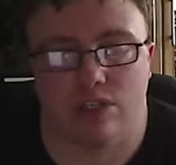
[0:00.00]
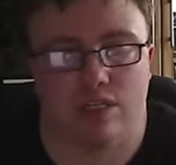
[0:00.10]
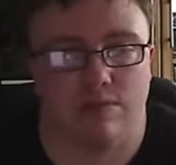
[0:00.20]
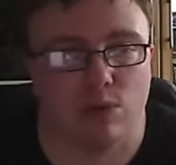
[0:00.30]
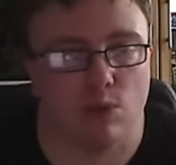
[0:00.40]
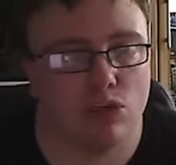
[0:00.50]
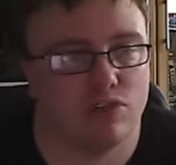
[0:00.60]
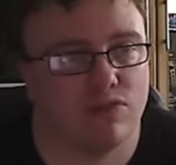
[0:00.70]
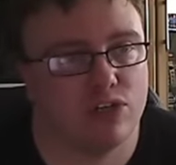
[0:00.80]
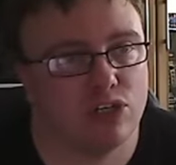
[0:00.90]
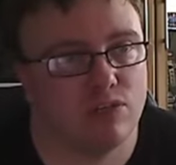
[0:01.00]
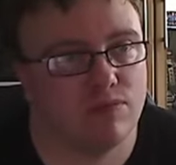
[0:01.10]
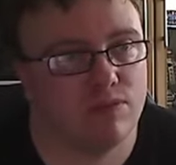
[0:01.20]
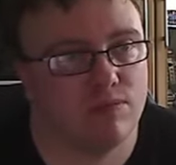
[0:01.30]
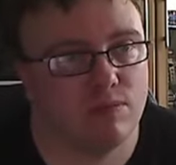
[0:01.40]
There was a version of
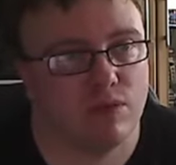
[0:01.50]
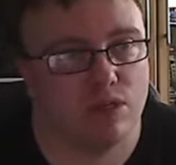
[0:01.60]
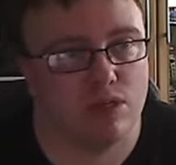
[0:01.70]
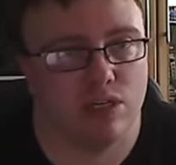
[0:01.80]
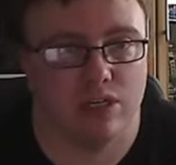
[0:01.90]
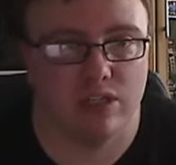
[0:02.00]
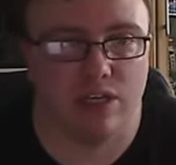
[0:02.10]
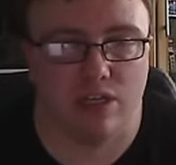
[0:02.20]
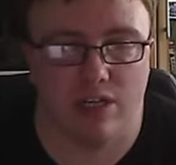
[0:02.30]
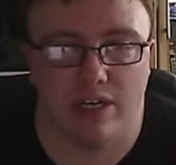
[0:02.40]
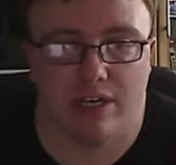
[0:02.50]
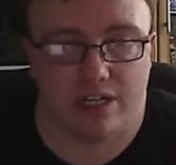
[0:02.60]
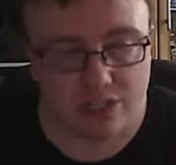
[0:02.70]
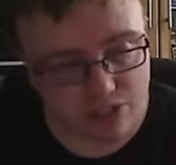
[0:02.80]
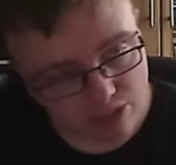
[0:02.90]
them that I
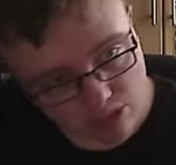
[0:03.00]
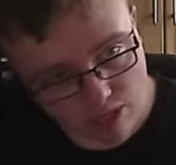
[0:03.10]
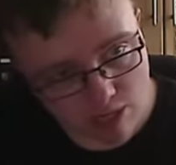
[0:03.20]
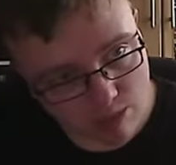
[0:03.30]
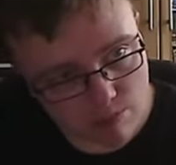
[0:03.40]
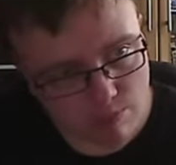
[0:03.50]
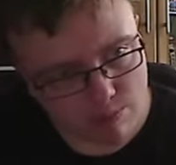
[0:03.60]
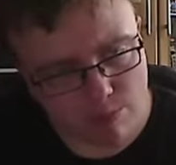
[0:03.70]
had done,